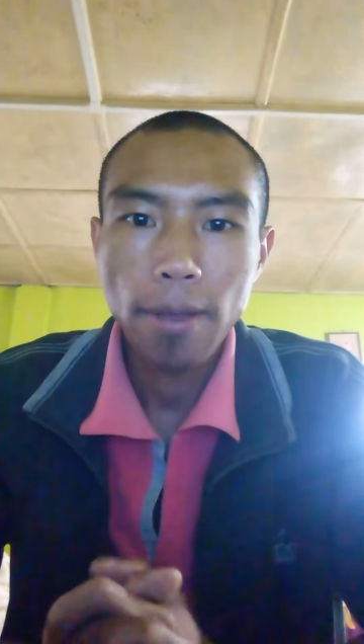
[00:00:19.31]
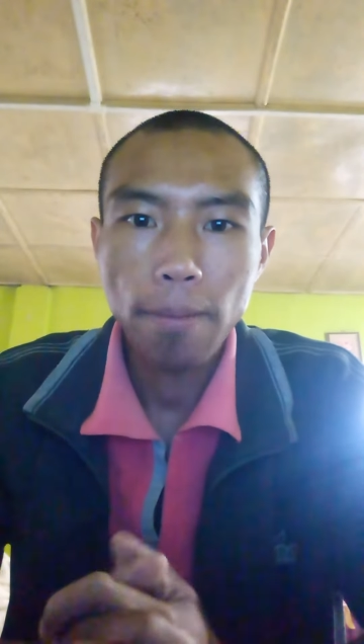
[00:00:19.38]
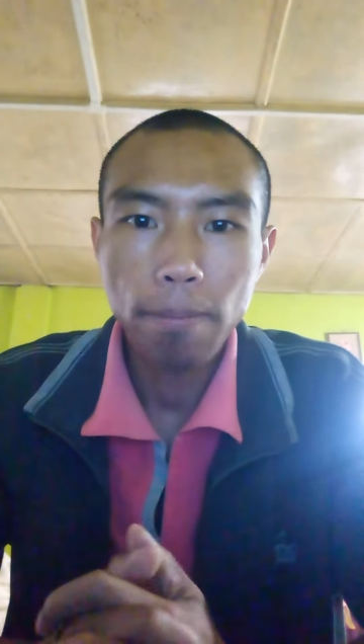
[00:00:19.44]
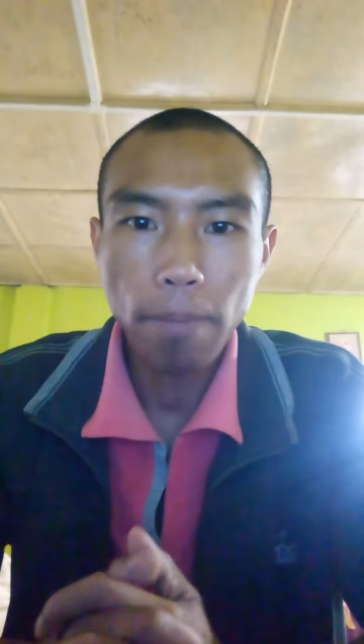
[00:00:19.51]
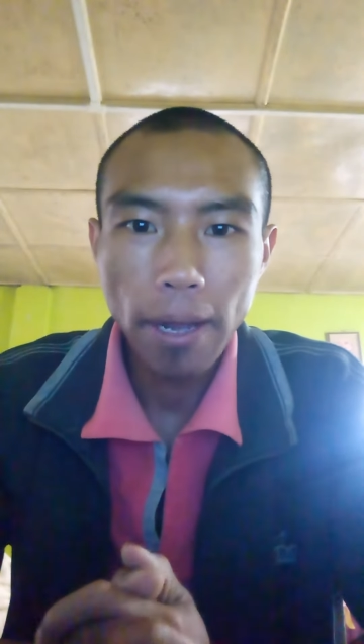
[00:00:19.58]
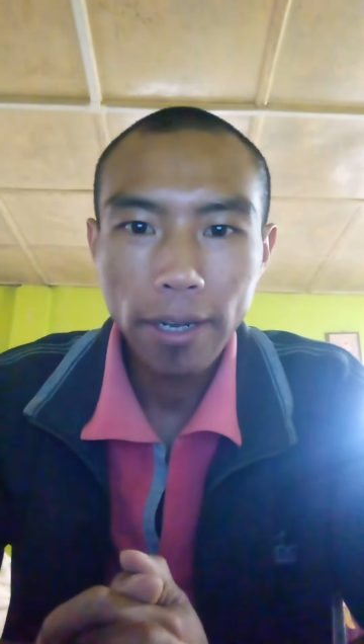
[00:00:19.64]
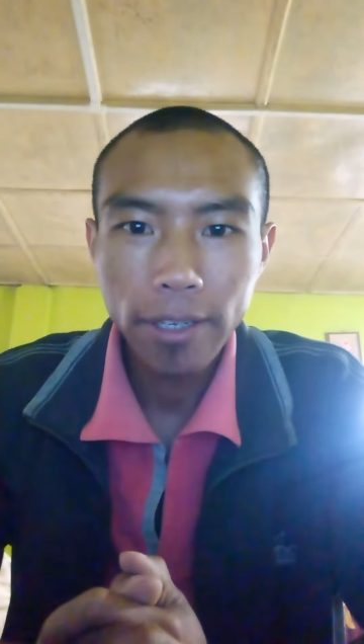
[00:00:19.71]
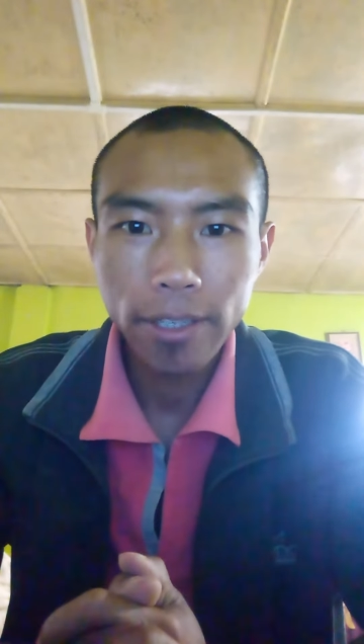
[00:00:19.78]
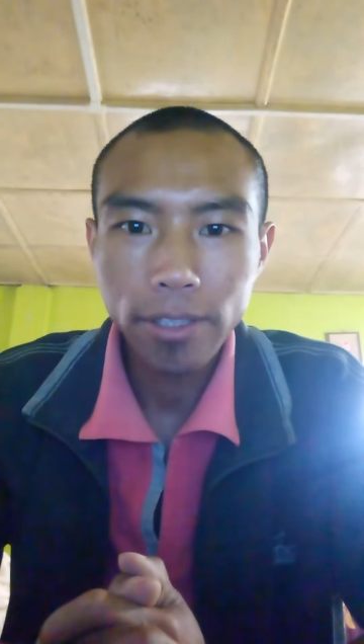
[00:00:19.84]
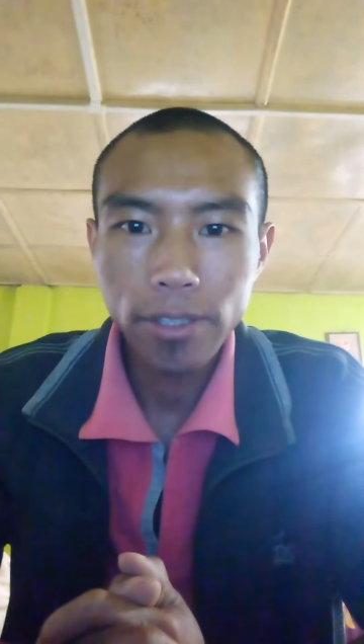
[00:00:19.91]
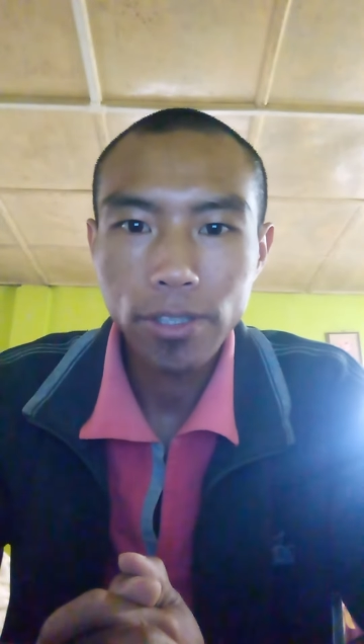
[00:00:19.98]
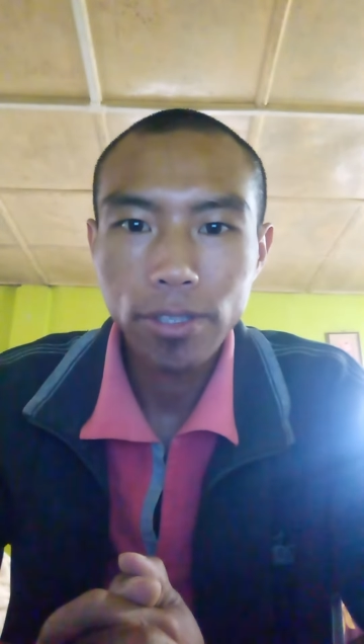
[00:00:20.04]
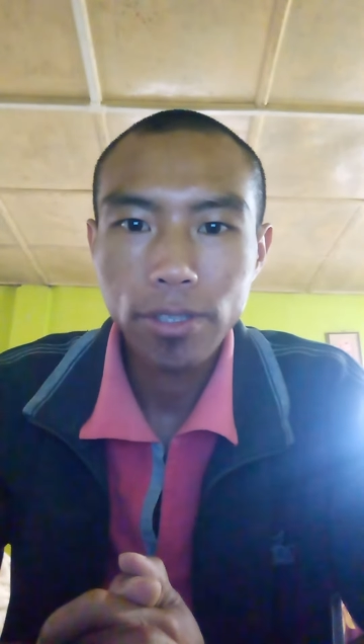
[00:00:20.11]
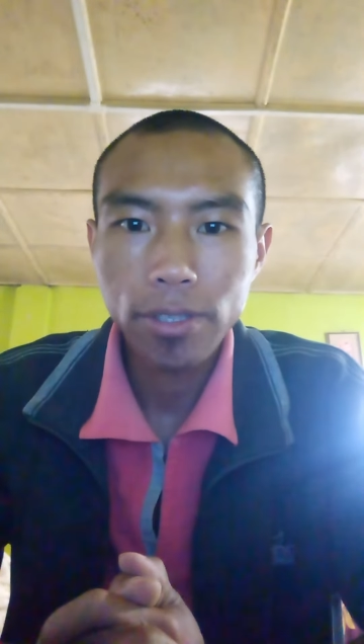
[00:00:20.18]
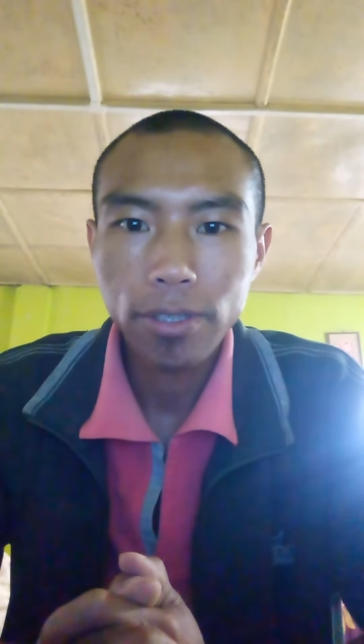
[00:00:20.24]

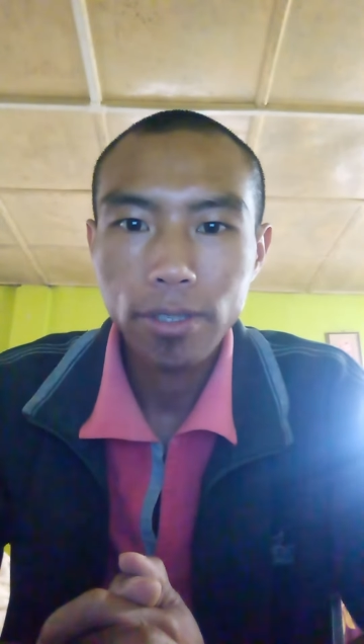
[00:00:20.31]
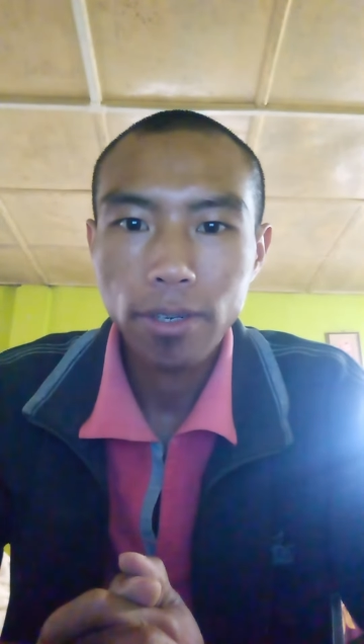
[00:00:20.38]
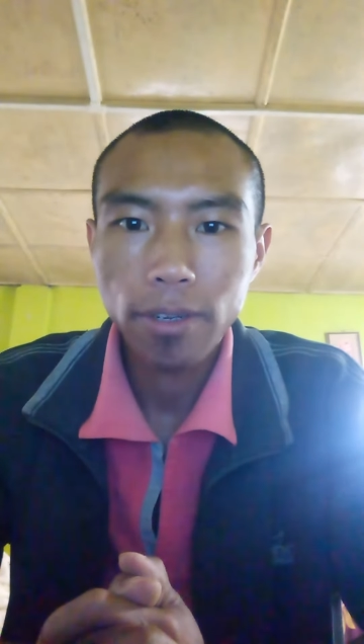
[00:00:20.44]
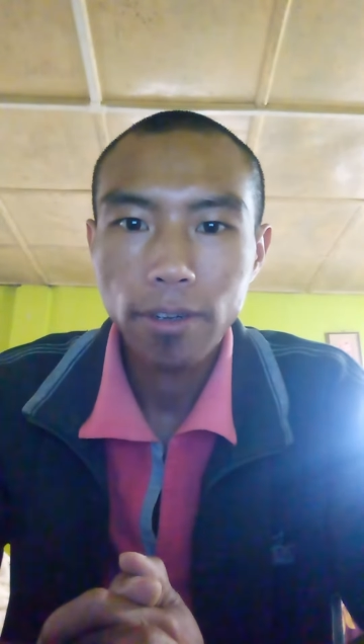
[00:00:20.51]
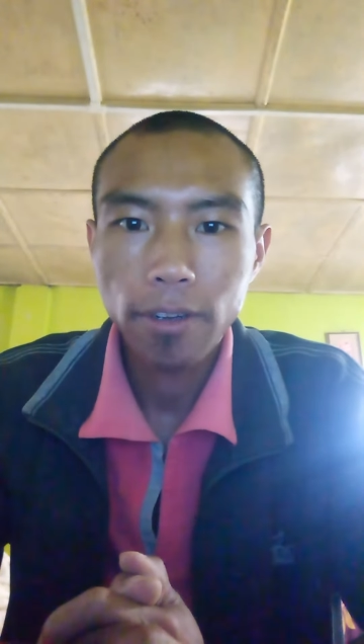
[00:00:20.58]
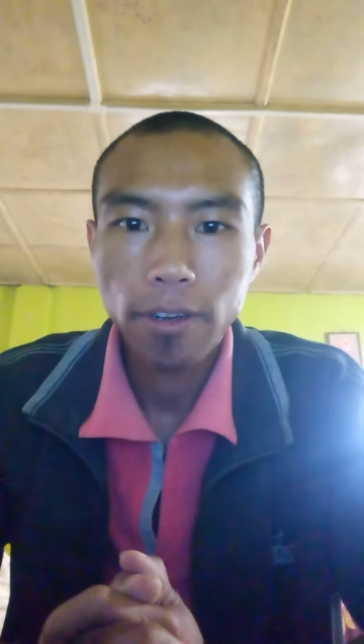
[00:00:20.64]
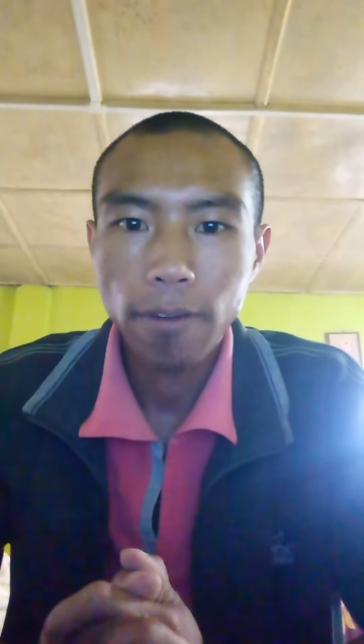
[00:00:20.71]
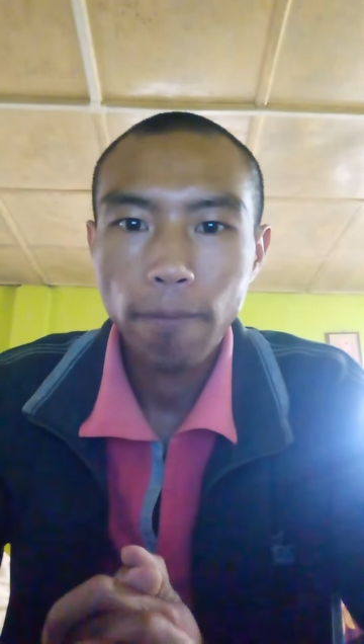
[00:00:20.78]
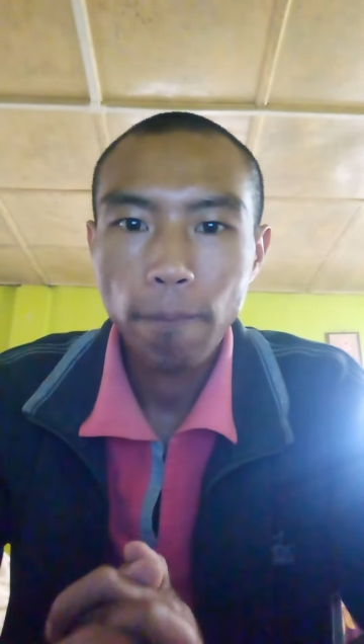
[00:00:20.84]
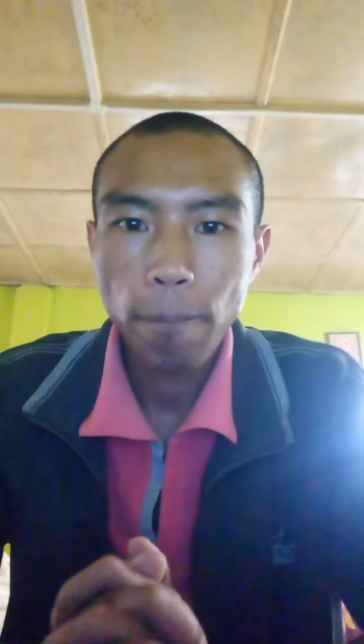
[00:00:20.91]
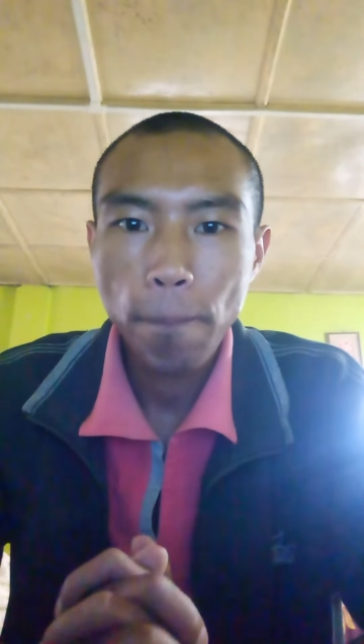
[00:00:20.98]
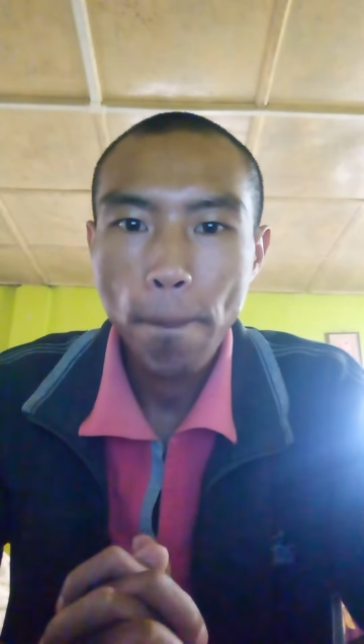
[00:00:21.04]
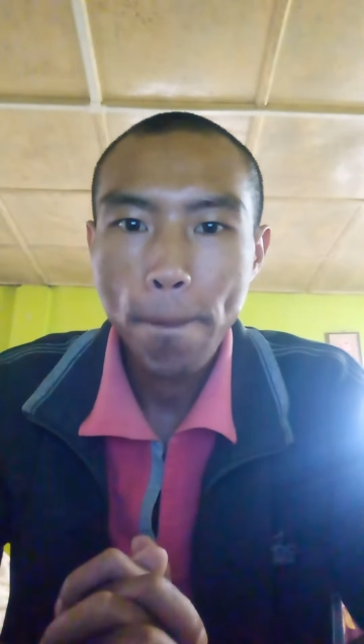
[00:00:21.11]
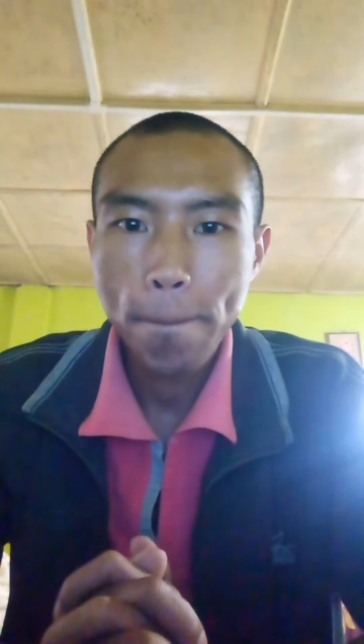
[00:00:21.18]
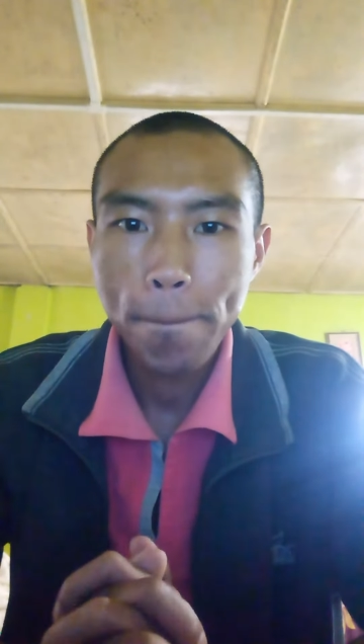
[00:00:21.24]
bankers,
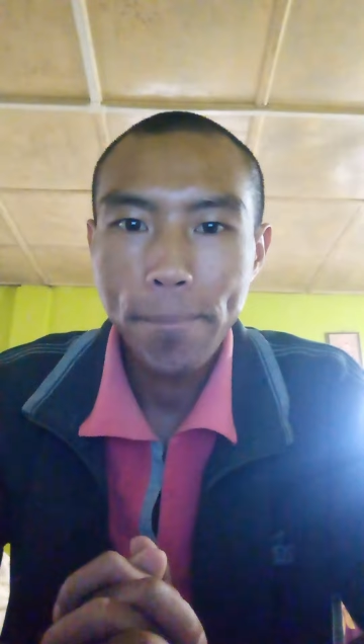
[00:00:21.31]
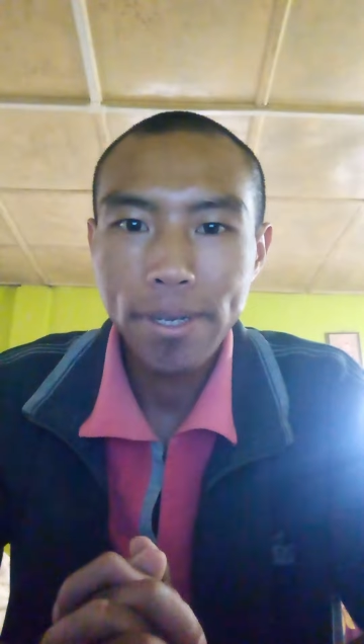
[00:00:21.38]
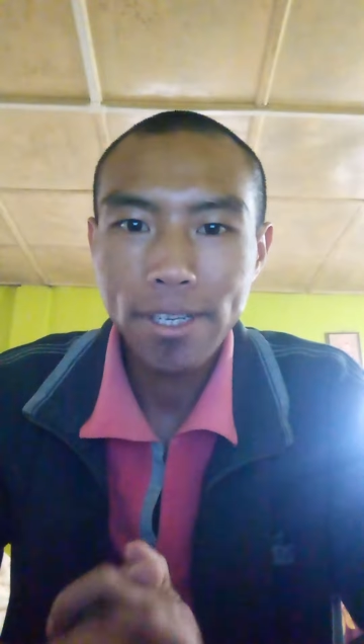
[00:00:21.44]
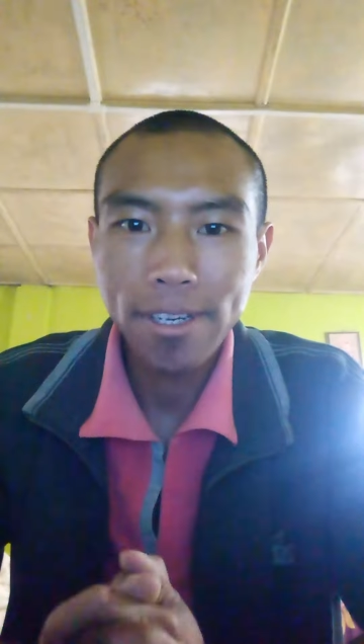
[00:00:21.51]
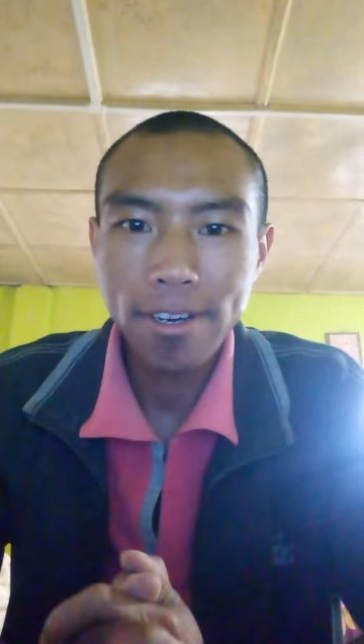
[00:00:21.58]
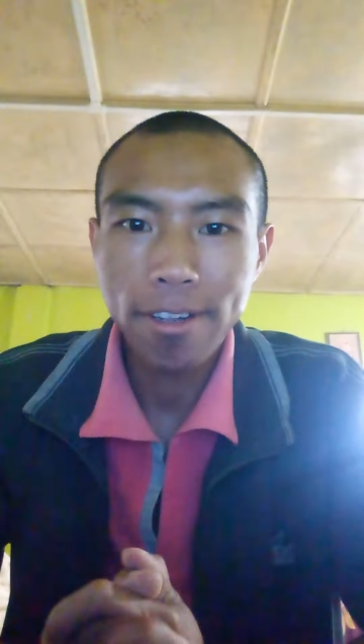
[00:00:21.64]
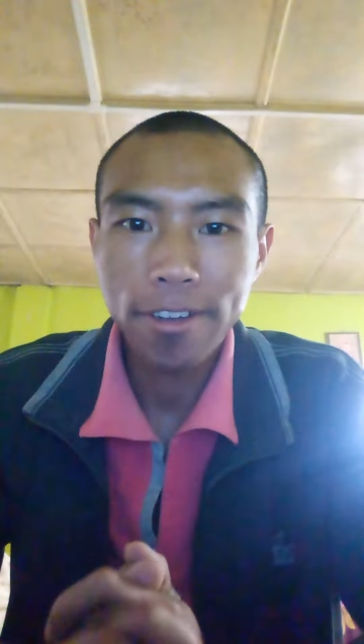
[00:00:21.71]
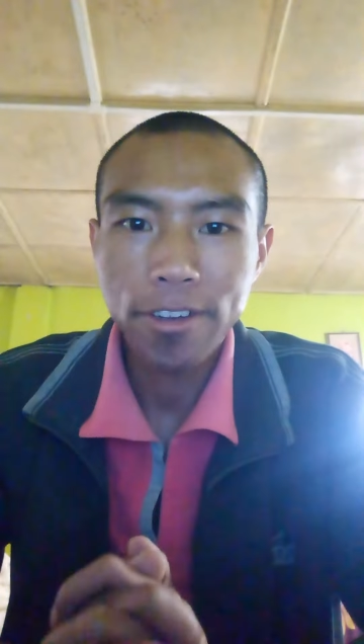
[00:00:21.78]
personnel